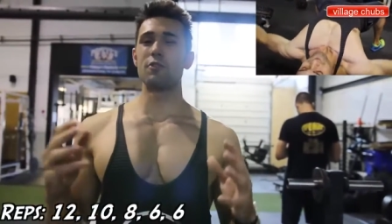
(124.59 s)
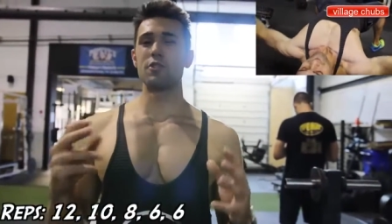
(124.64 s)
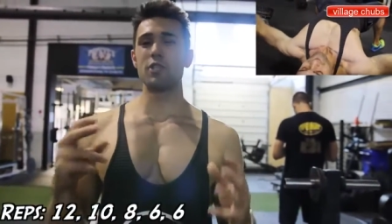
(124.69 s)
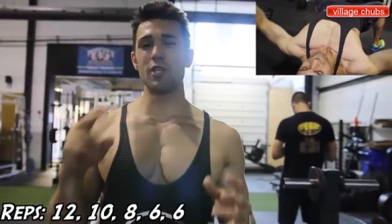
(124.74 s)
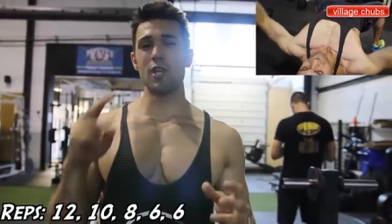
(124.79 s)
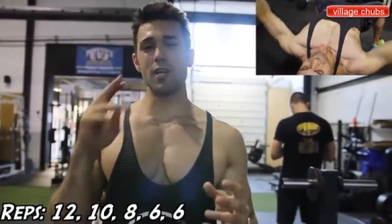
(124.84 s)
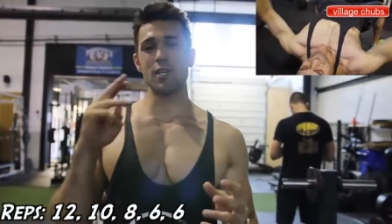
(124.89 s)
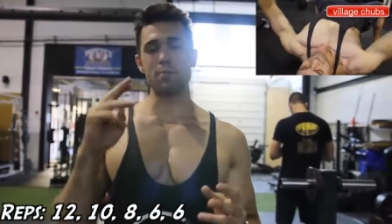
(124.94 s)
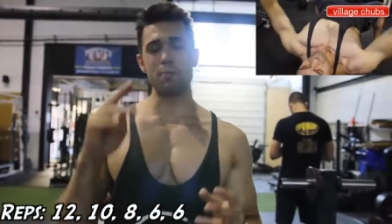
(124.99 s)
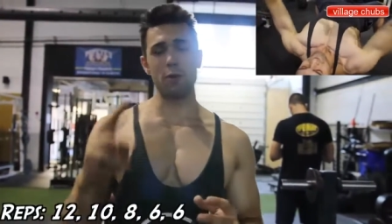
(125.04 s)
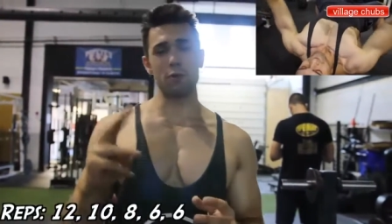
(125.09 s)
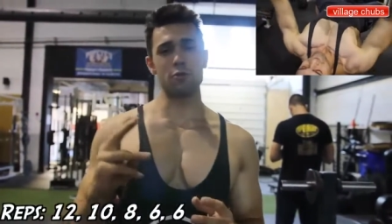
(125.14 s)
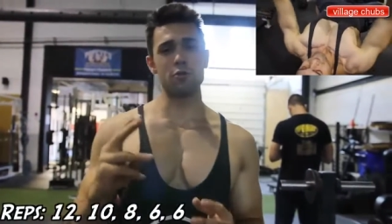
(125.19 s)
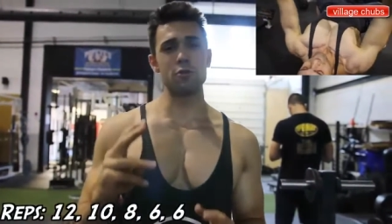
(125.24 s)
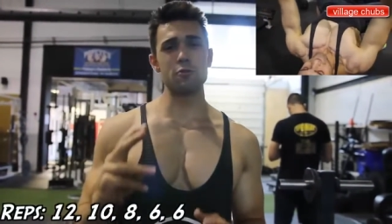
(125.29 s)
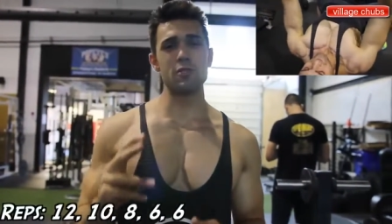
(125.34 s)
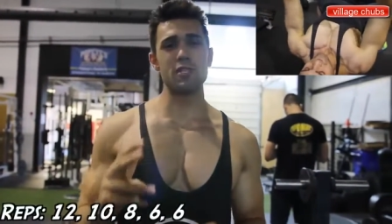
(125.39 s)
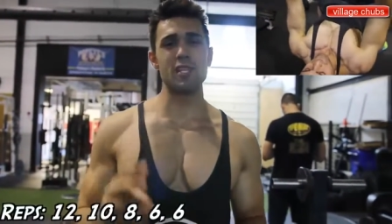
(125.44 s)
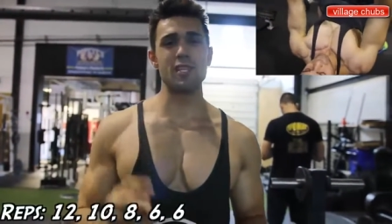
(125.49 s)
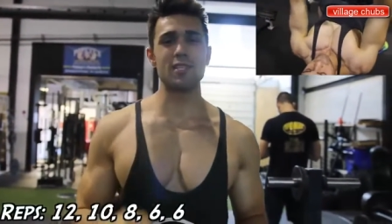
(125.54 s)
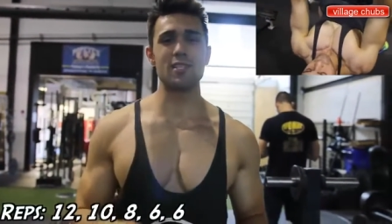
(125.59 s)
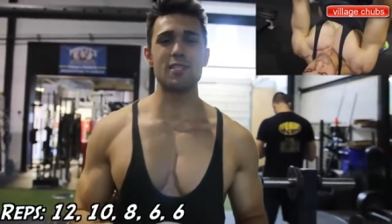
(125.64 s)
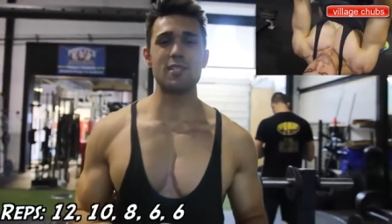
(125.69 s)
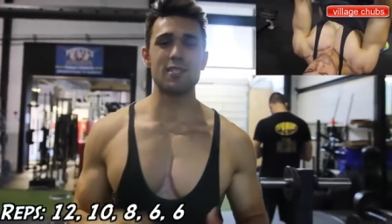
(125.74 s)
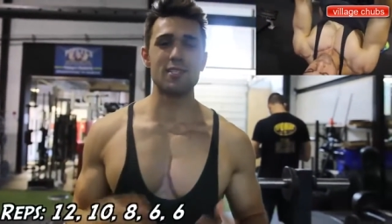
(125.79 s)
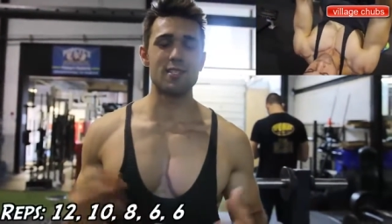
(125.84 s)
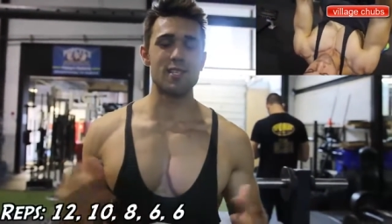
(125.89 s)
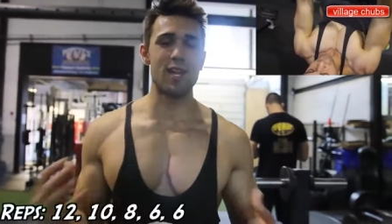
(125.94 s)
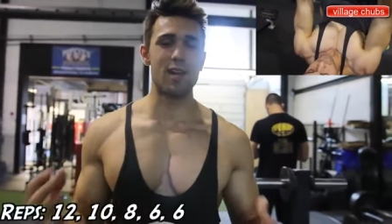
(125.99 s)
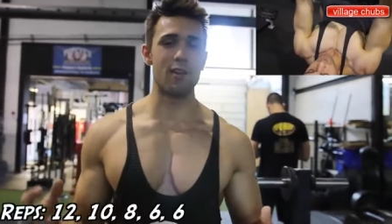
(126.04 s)
he usually does about two
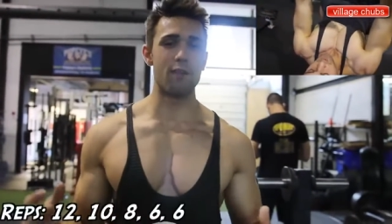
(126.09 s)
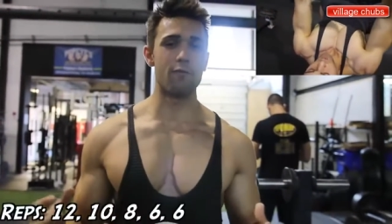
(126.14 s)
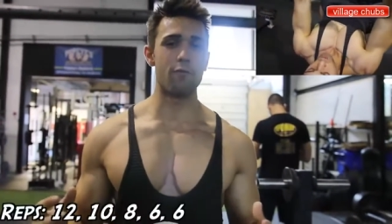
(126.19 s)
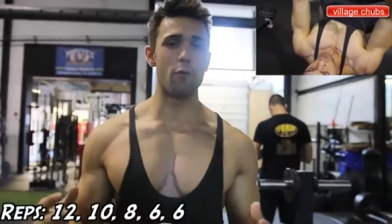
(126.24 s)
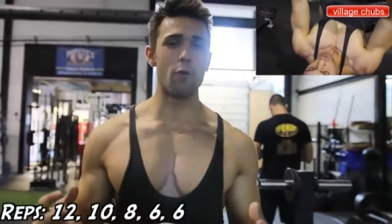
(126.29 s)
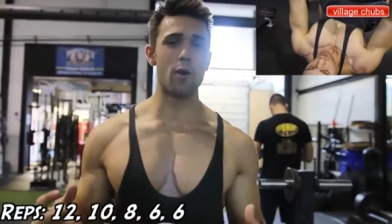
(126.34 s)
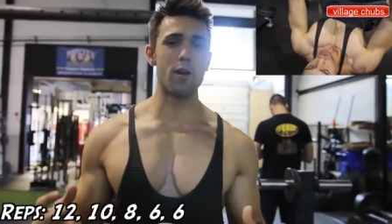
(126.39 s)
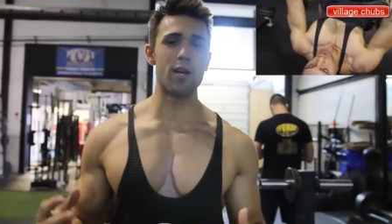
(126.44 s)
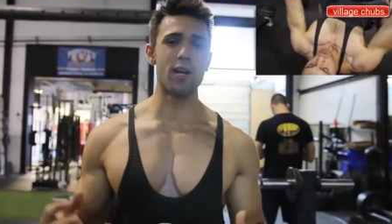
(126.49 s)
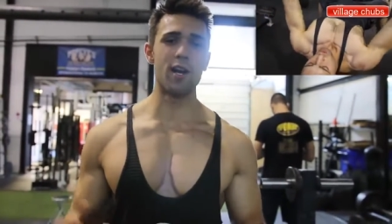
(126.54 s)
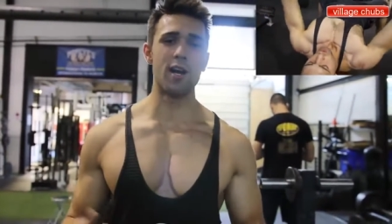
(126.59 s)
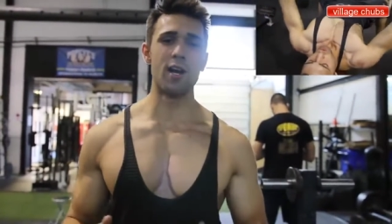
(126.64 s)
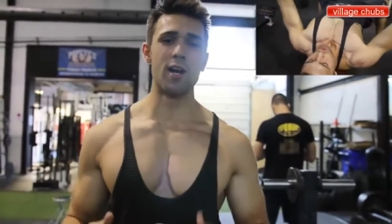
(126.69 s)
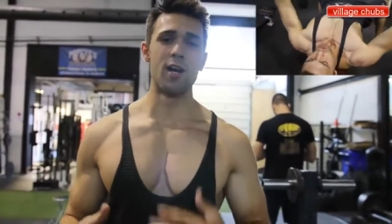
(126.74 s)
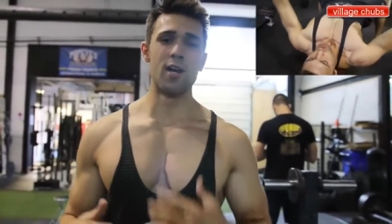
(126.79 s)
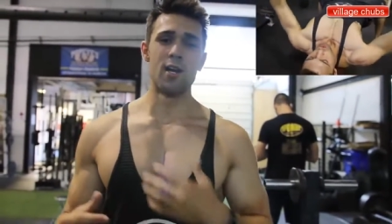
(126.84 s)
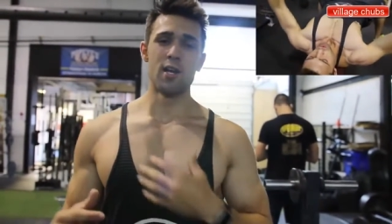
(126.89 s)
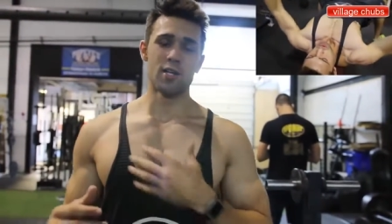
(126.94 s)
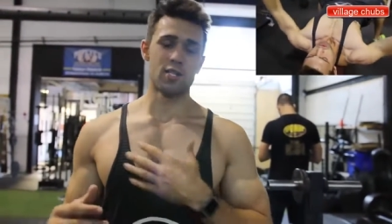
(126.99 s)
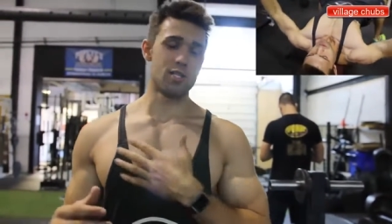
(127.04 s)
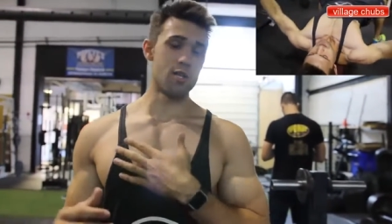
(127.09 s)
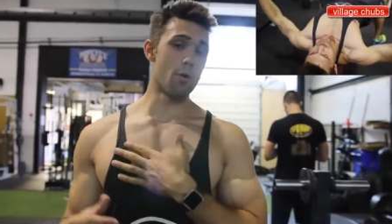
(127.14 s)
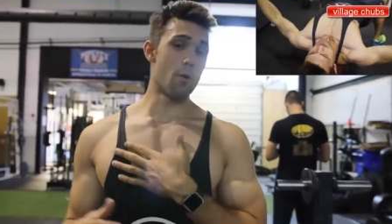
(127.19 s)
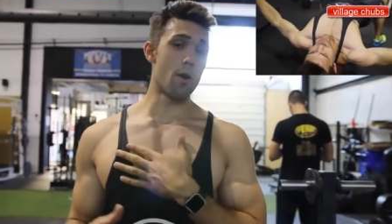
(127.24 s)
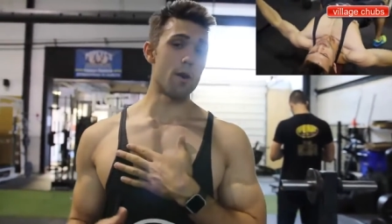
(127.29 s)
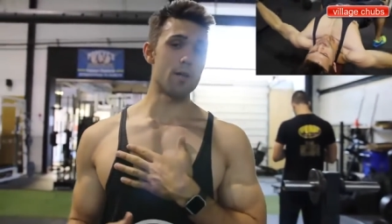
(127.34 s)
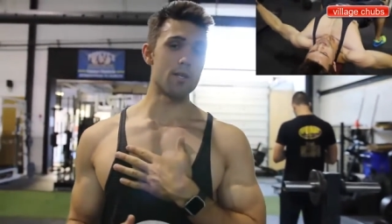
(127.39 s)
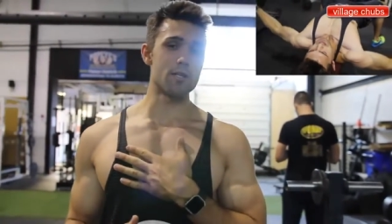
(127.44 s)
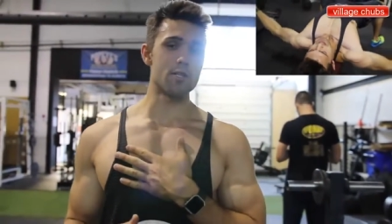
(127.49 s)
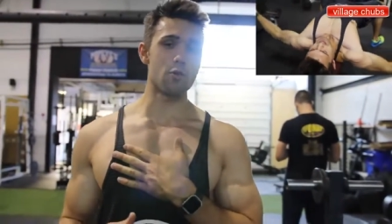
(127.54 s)
sixes instead of the four here. So you
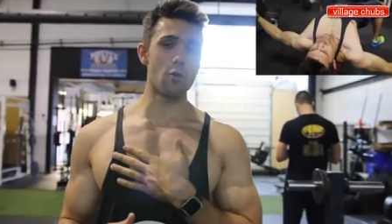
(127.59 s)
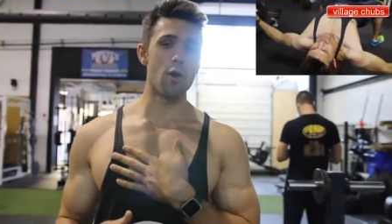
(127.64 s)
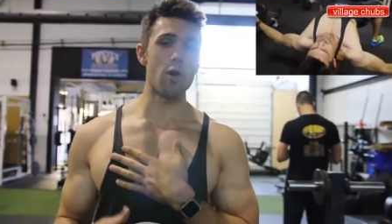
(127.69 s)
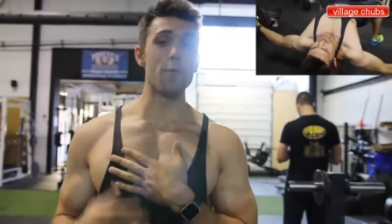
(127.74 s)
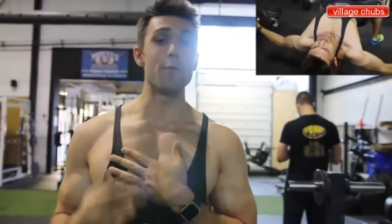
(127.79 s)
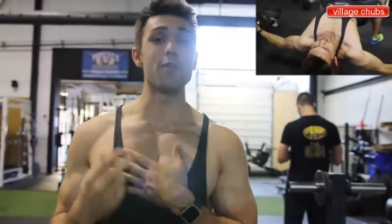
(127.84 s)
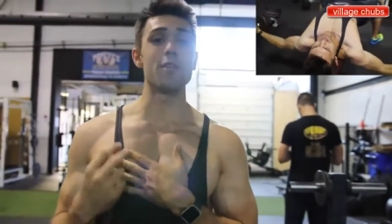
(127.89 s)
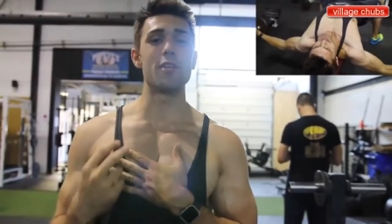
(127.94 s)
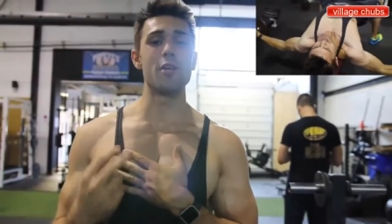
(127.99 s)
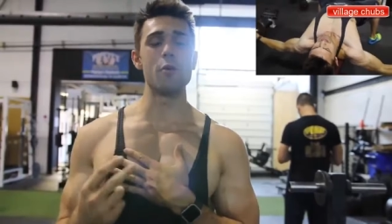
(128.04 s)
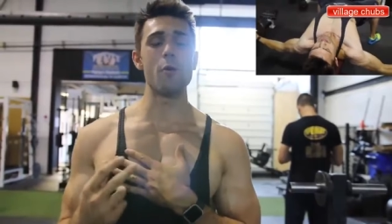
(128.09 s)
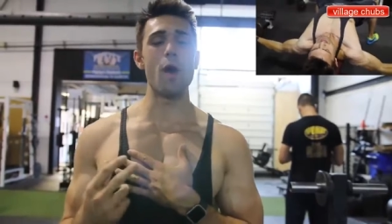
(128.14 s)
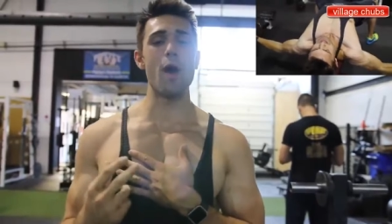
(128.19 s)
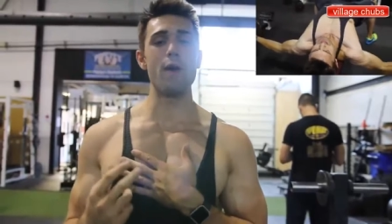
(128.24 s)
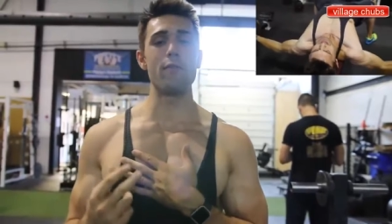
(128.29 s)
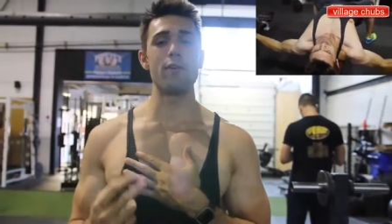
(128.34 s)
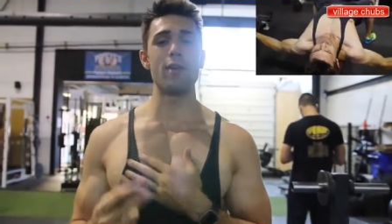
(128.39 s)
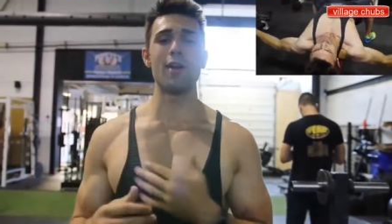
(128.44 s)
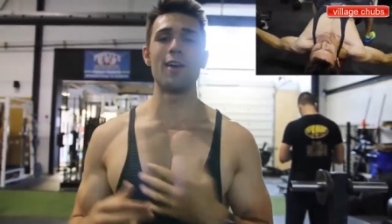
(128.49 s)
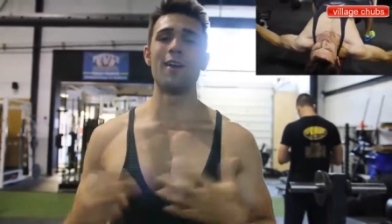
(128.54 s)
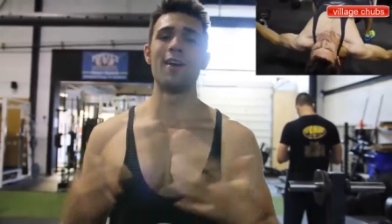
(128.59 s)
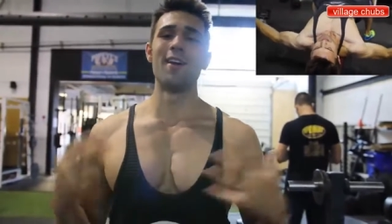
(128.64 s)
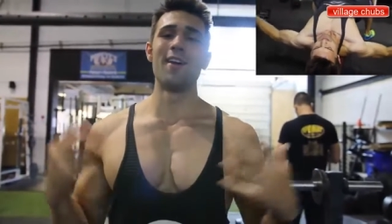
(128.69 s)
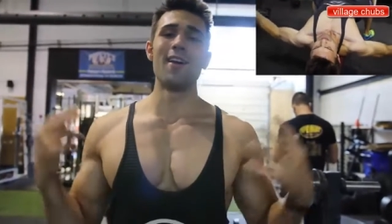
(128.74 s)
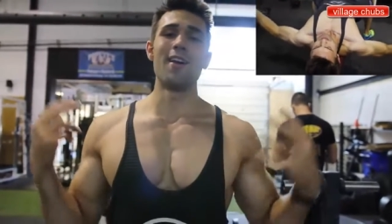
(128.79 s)
don't want to destroy it with too heavy.